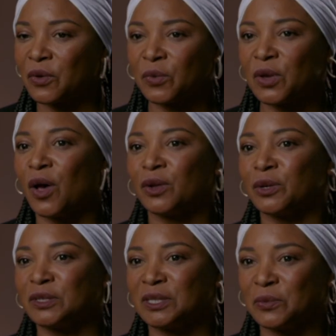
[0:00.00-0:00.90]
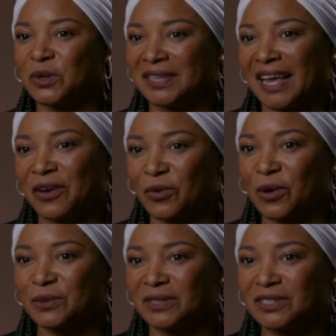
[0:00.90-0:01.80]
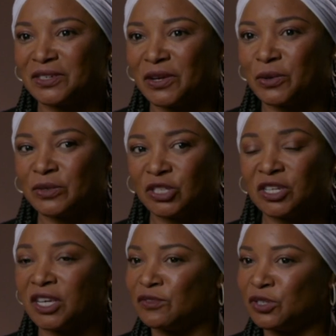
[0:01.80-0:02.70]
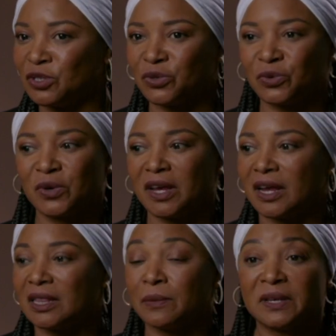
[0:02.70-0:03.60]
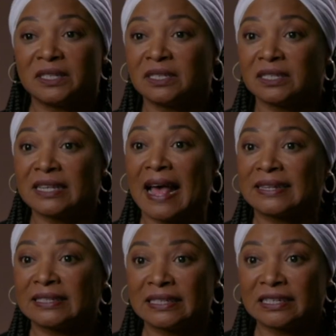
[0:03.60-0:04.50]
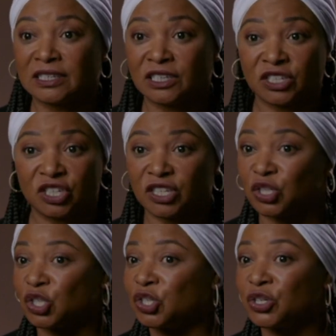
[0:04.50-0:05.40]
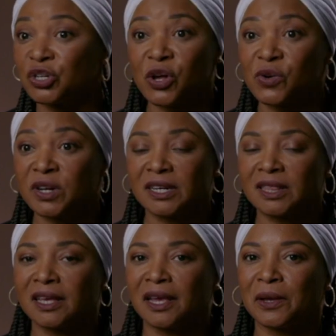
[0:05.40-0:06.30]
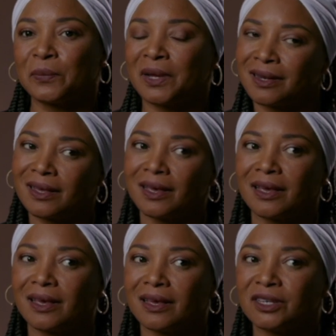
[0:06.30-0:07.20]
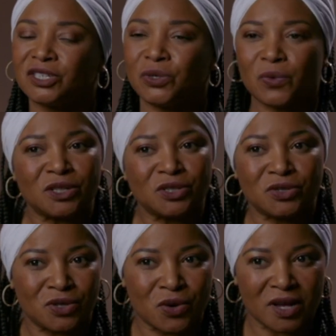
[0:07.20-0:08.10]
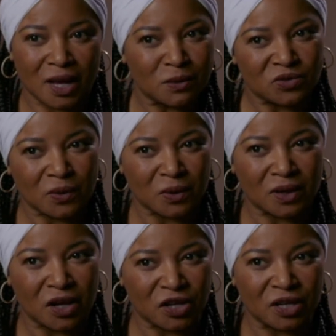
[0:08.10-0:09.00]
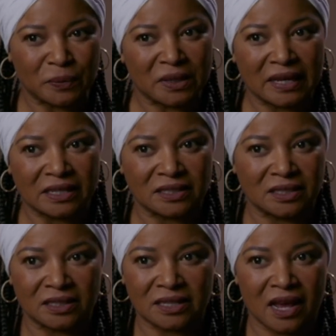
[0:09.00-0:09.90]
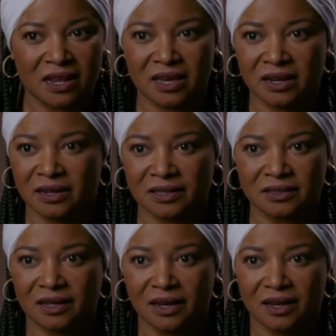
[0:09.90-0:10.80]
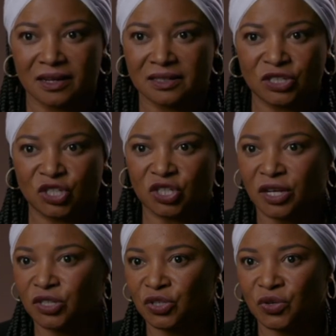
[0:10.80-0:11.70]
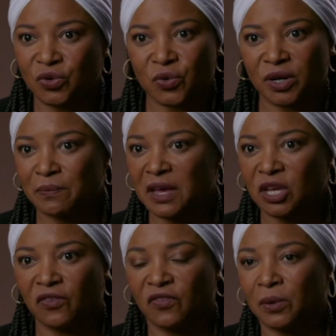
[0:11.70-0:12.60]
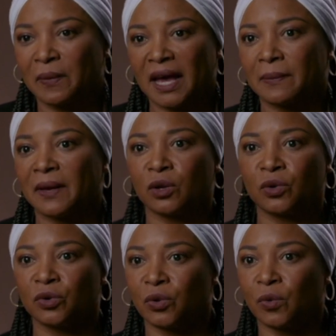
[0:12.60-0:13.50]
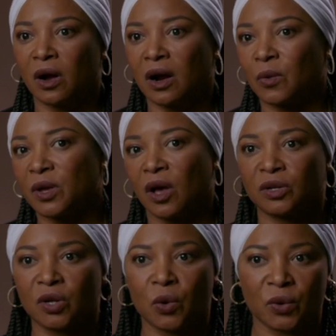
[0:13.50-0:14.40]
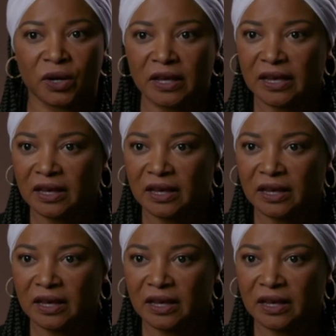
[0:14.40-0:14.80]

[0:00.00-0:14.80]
We all know someone like Rose. You know, she gives you the business as it is. She doesn't sugarcoat anything, but she wants you to know it comes from a good place. She's not here to judge you or to make you feel bad about who you are. We all know we're